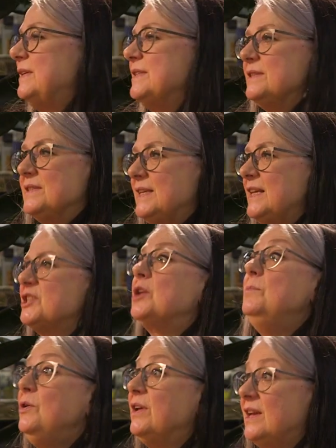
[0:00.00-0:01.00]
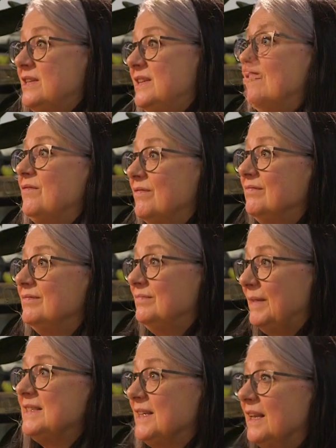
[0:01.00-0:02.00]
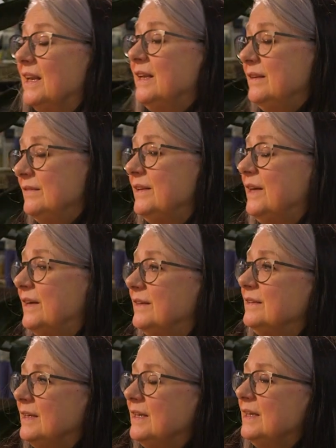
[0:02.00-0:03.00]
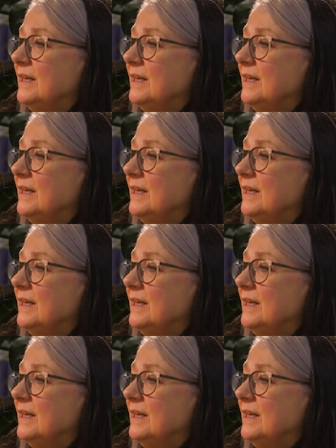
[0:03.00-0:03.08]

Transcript: reasons. It's communicative. Right. Basically, yeah. So is